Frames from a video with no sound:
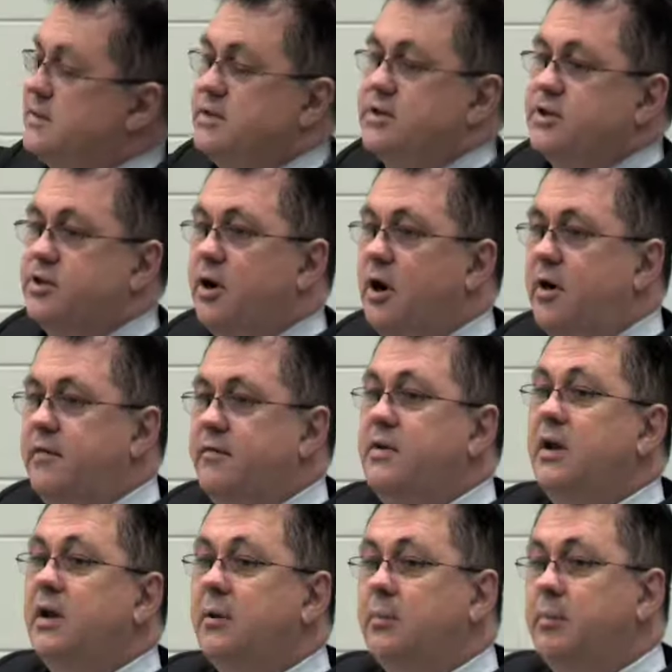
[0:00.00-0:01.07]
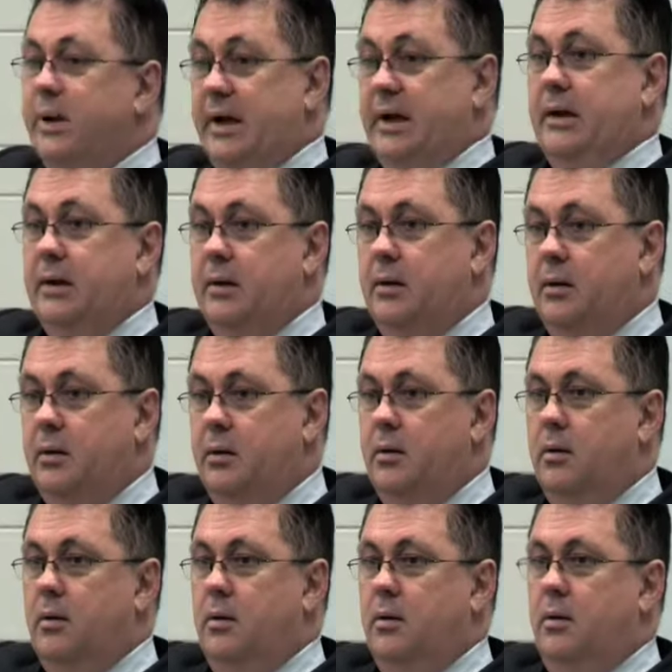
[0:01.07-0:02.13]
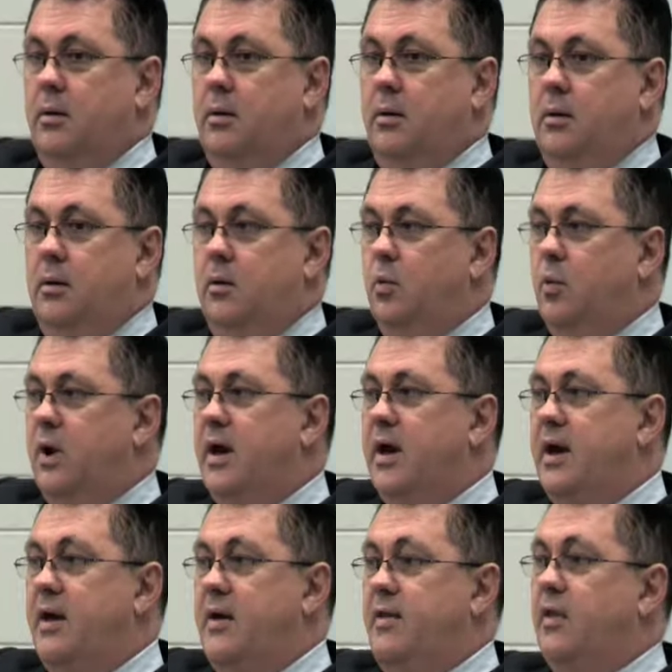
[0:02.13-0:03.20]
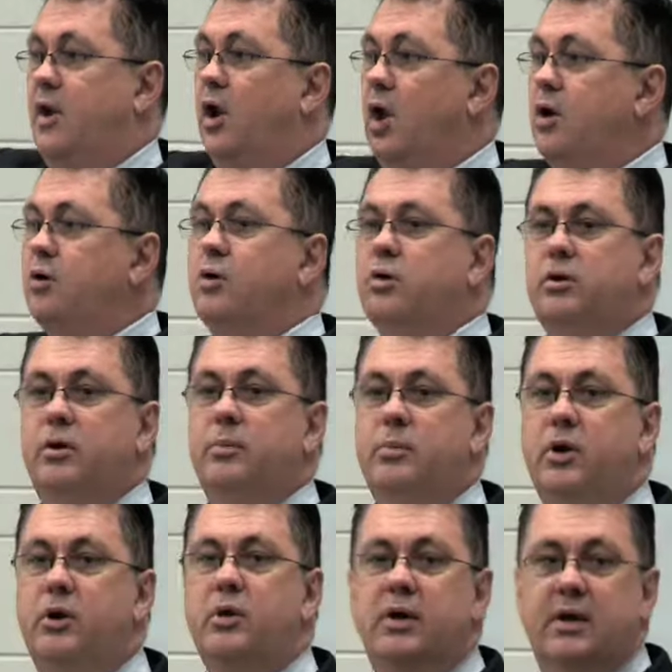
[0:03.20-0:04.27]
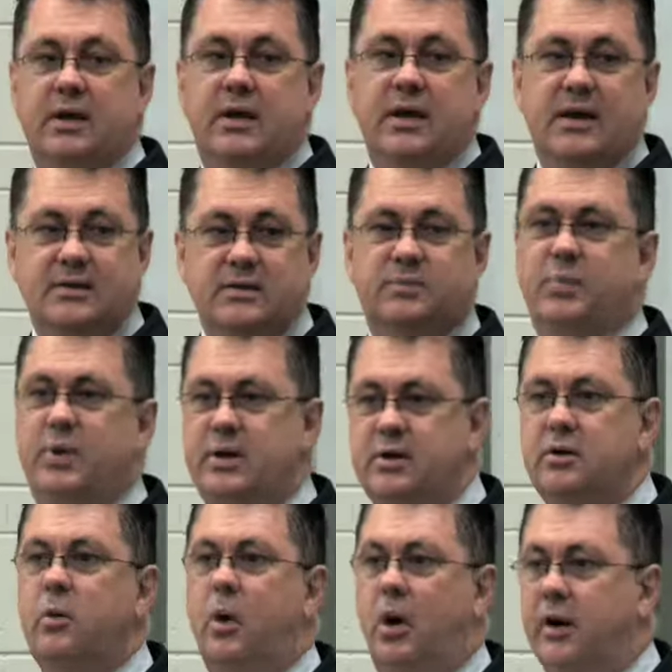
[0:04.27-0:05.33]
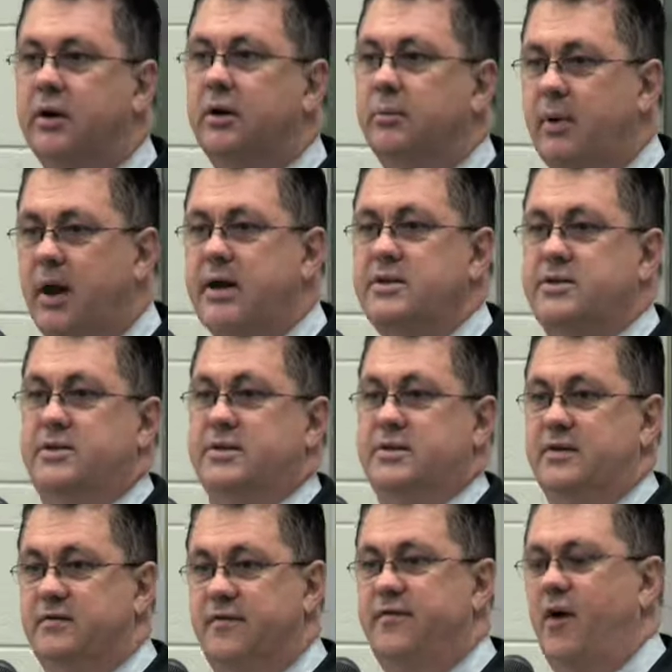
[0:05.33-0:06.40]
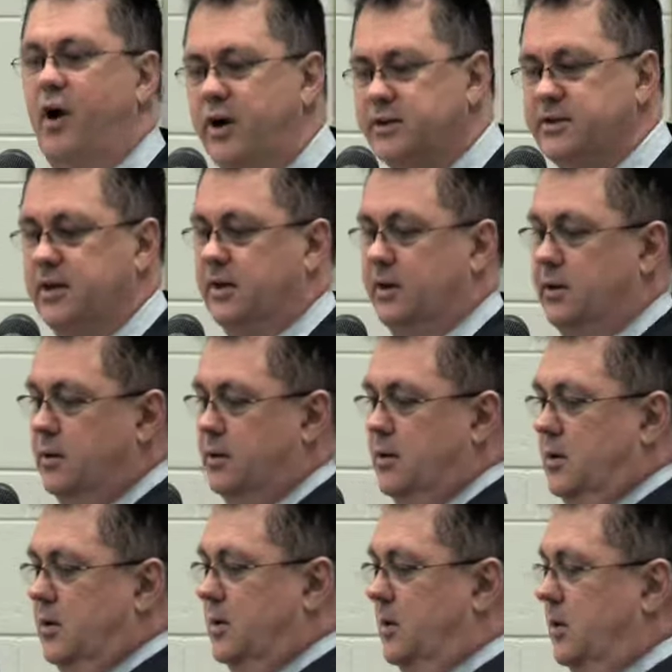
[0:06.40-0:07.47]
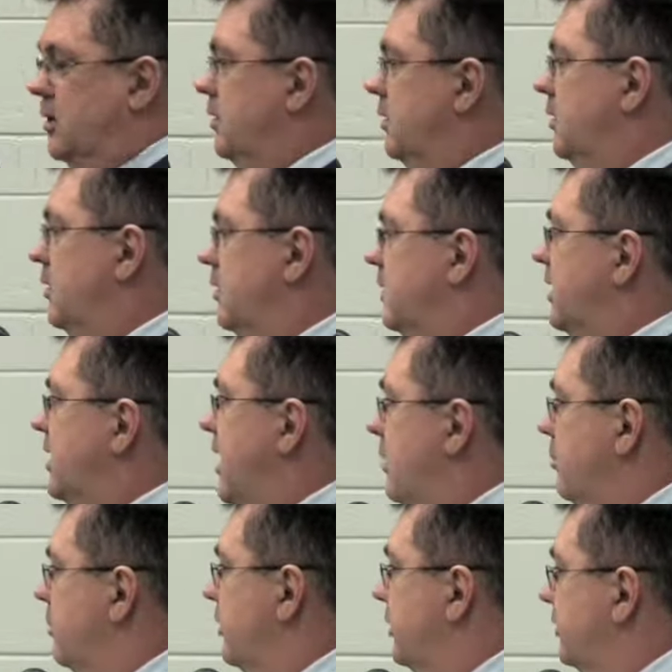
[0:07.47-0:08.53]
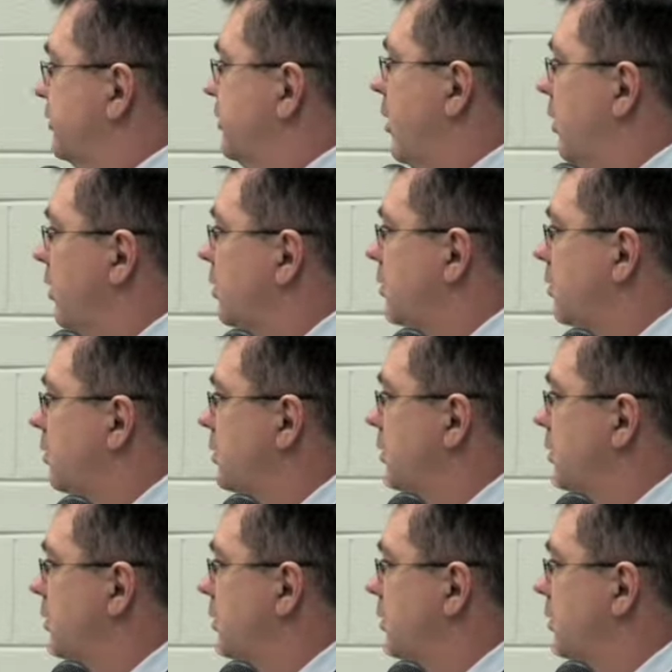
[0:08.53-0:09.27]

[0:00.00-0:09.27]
is the Shire of Nillumbik, where the local community has been quite courageous in fighting the gambling toll.